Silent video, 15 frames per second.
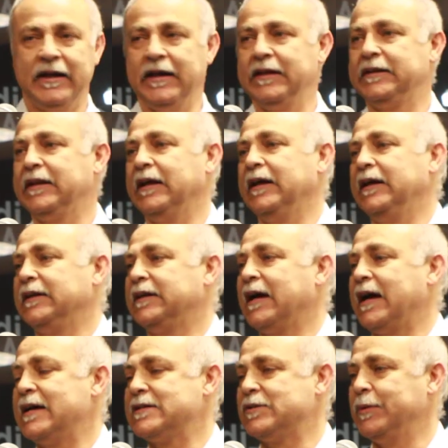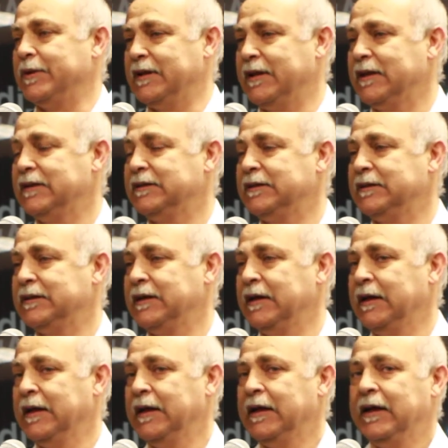It it has within it
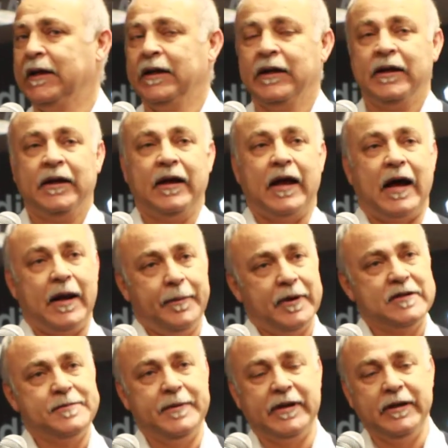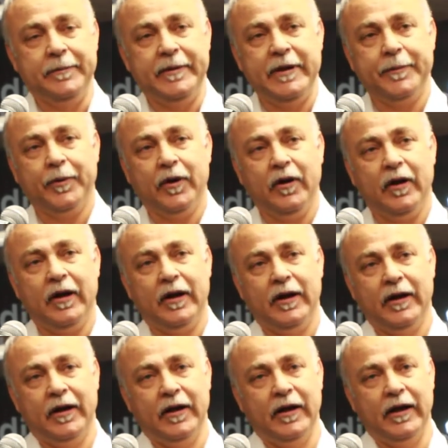Arabic-speaking people,
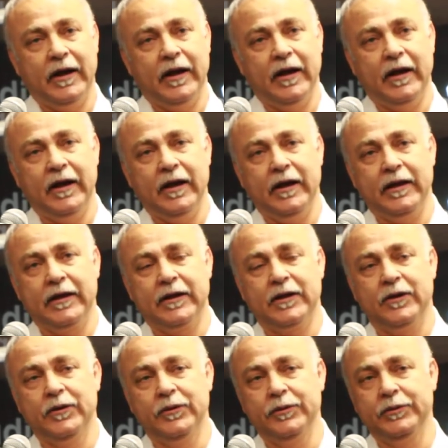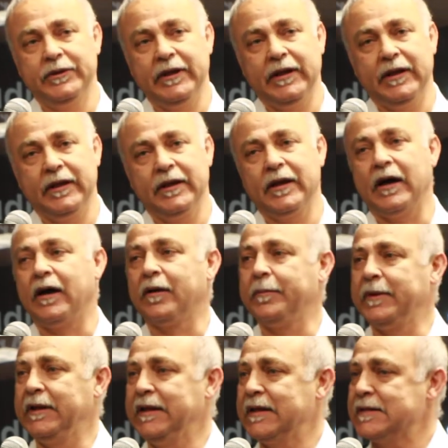uh, including
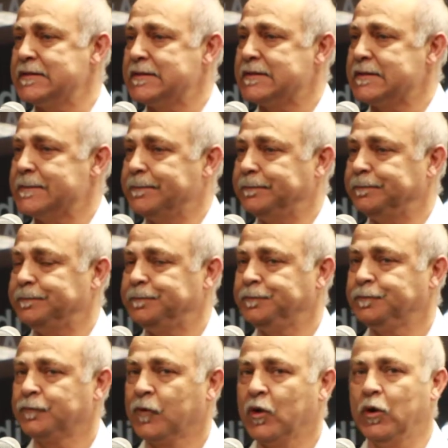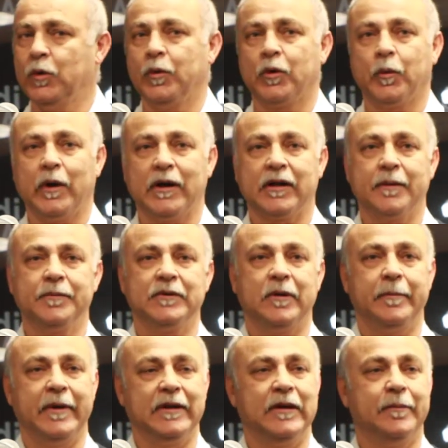Armenians, who were welcomed and
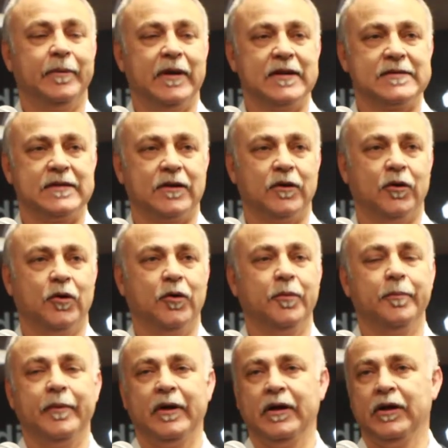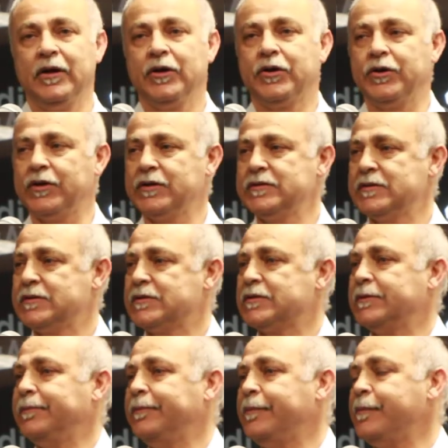made the place their home, Kurds,
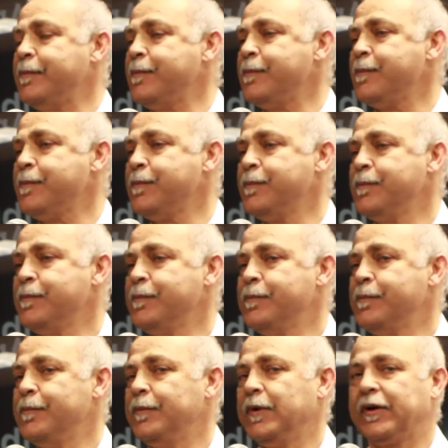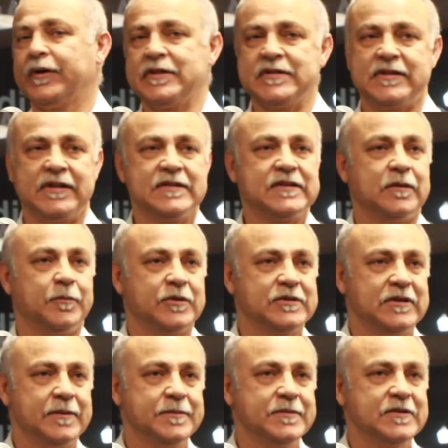Christians and
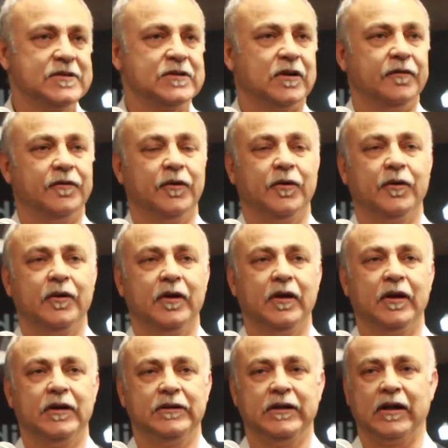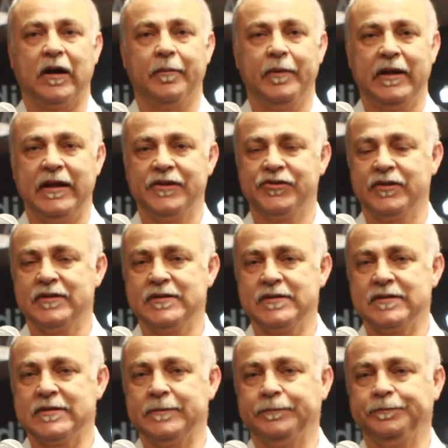Muslims of all denominations,